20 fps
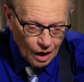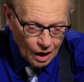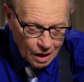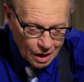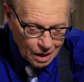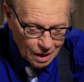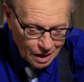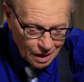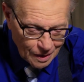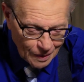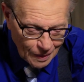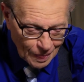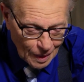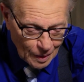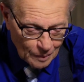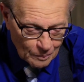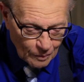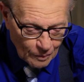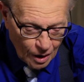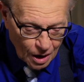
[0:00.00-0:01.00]
uh,
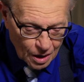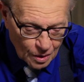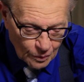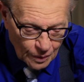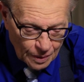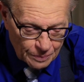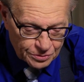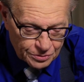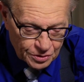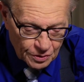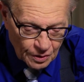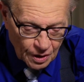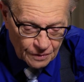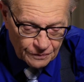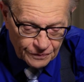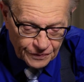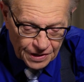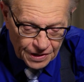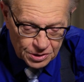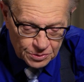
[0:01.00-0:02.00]
Mark Webster
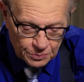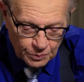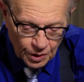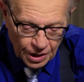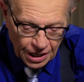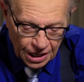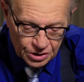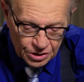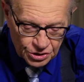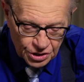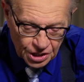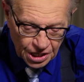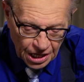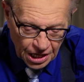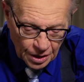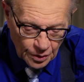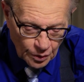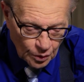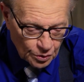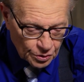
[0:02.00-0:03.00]
on Facebook, as you
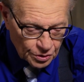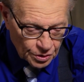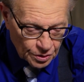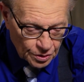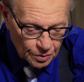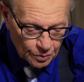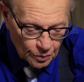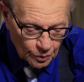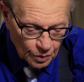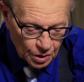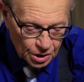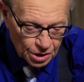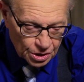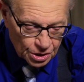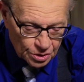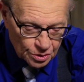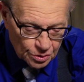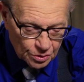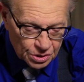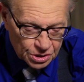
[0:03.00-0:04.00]
get older, what do
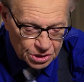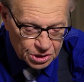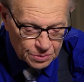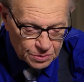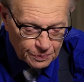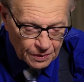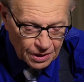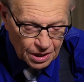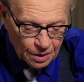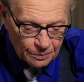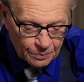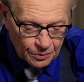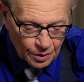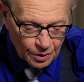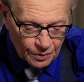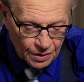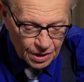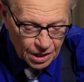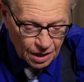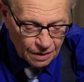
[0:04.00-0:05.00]
you do to speed up
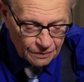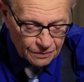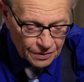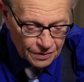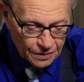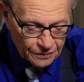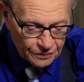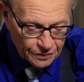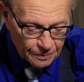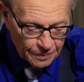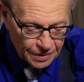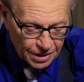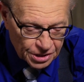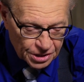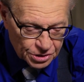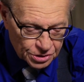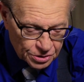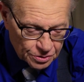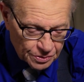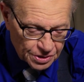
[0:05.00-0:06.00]
your recovery from
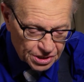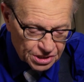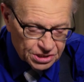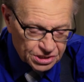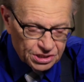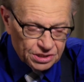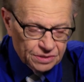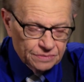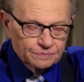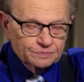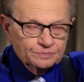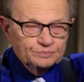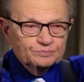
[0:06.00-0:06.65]
injuries?